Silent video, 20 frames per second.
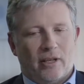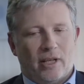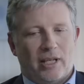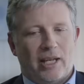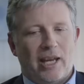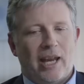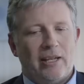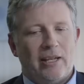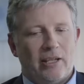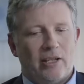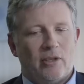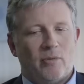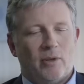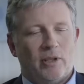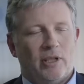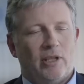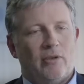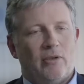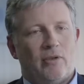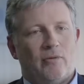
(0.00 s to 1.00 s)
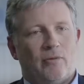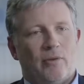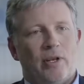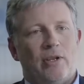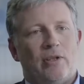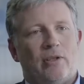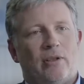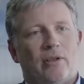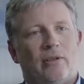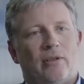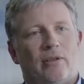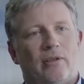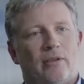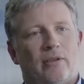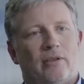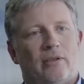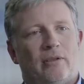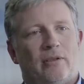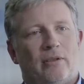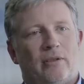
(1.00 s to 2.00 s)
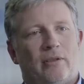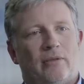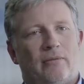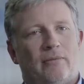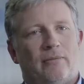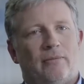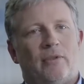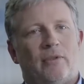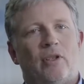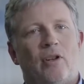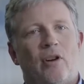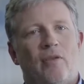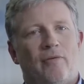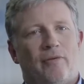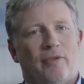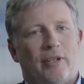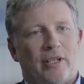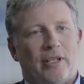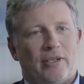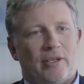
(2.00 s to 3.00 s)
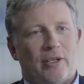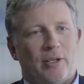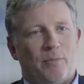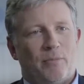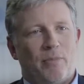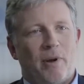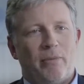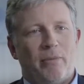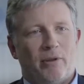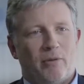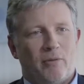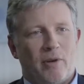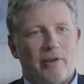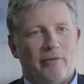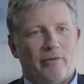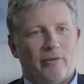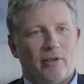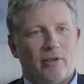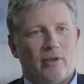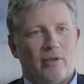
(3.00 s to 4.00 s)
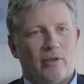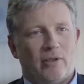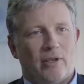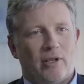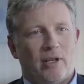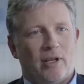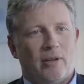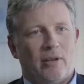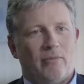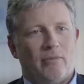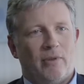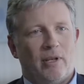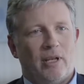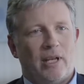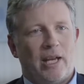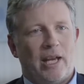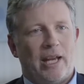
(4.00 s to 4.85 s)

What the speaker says: again, it's one of those regional conflicts that's bubbled away for a long time.